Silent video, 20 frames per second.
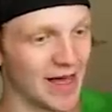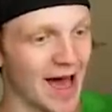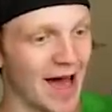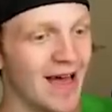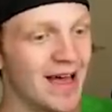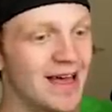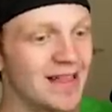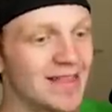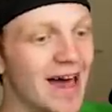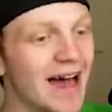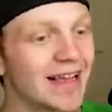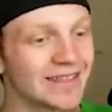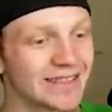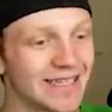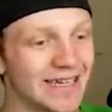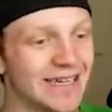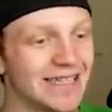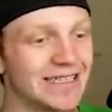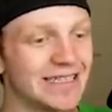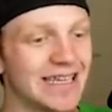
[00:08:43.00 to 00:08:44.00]
than that. That
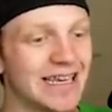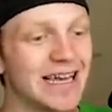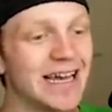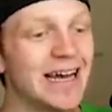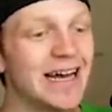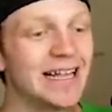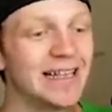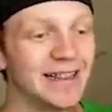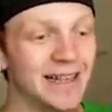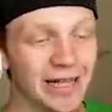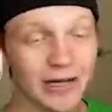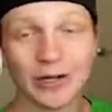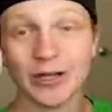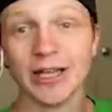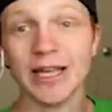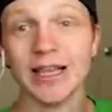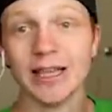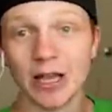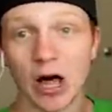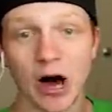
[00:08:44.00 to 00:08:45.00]
TNT
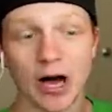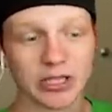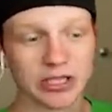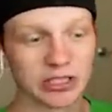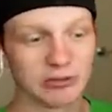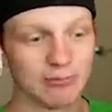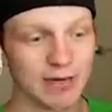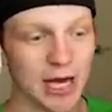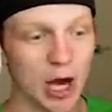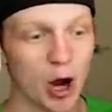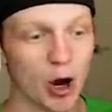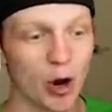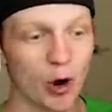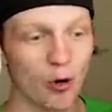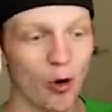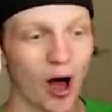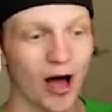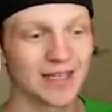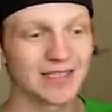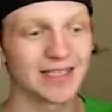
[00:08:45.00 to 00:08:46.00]
literally launched me
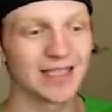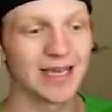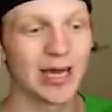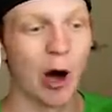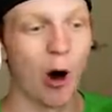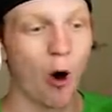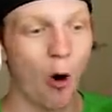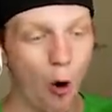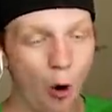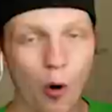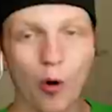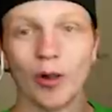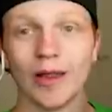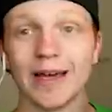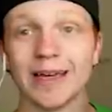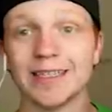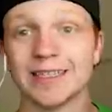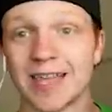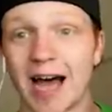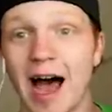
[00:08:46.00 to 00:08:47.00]
across the
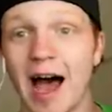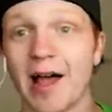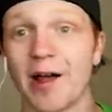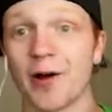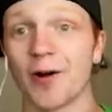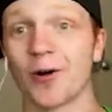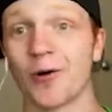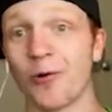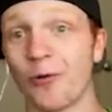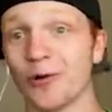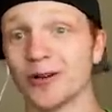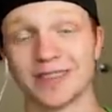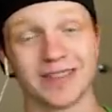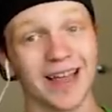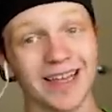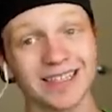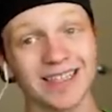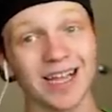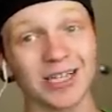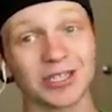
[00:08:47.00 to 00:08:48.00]
whole entire course.
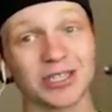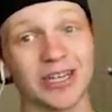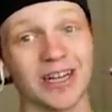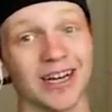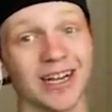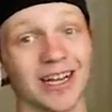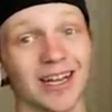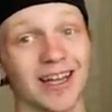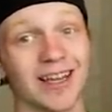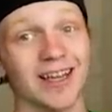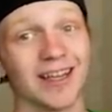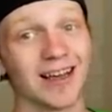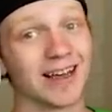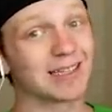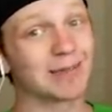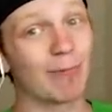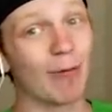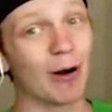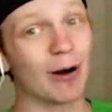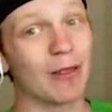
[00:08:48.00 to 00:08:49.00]
And that's not cheating.
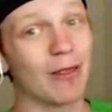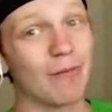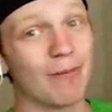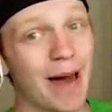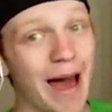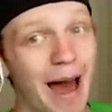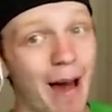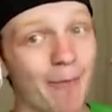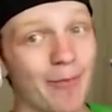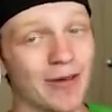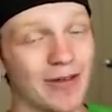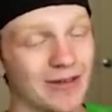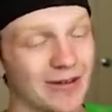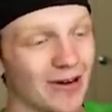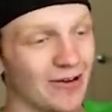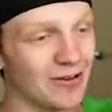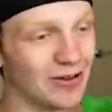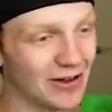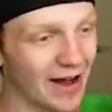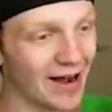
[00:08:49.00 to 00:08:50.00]
That's part of the map. You
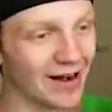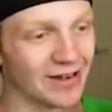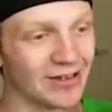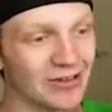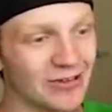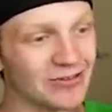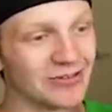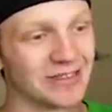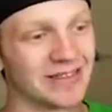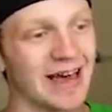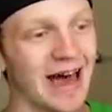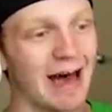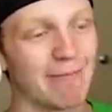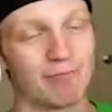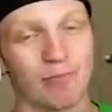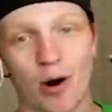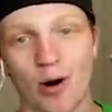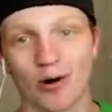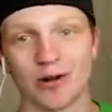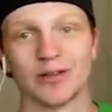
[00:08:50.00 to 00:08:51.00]
know, you got to use
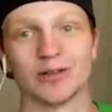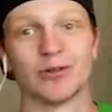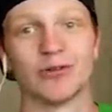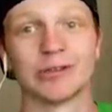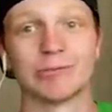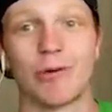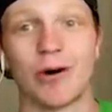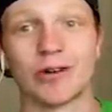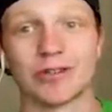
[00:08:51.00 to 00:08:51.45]
that part, those